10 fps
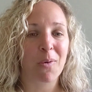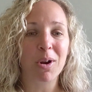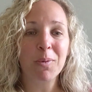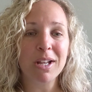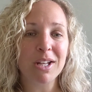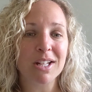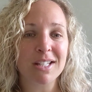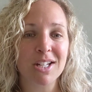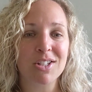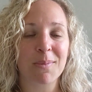What do we need to
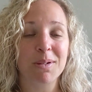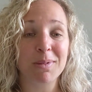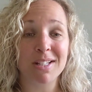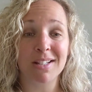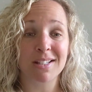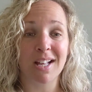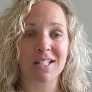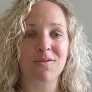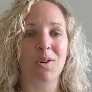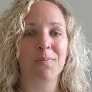teach them to be
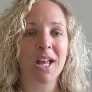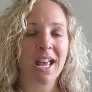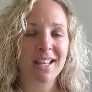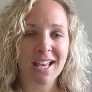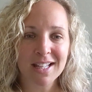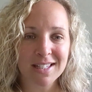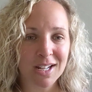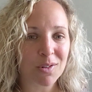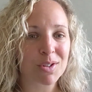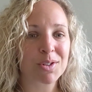successful? Yes,
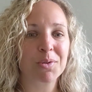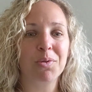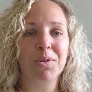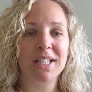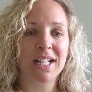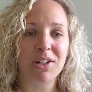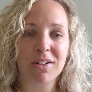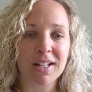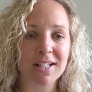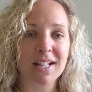they go to school and they
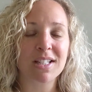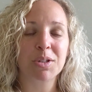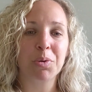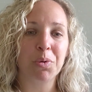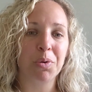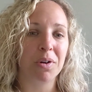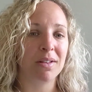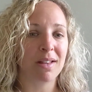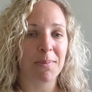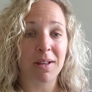learn things at
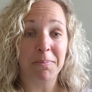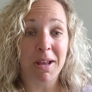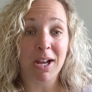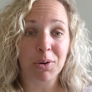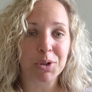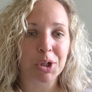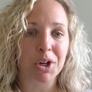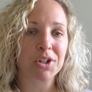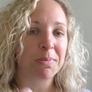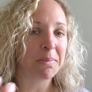school. They may go to
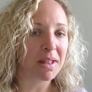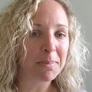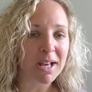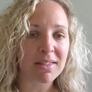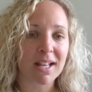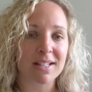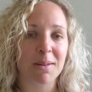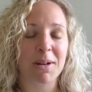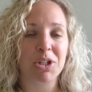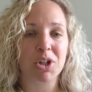church. Maybe they pick things
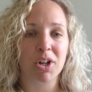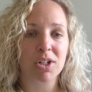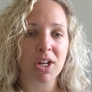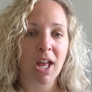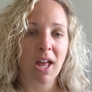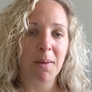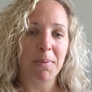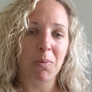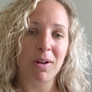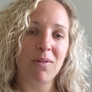up at church.
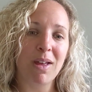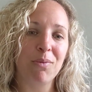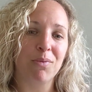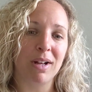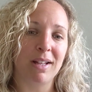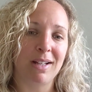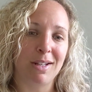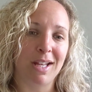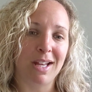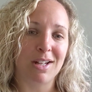But what do they really
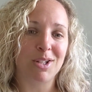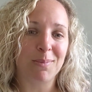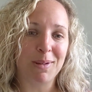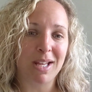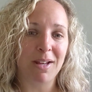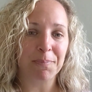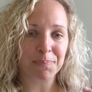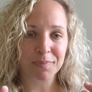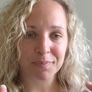need to be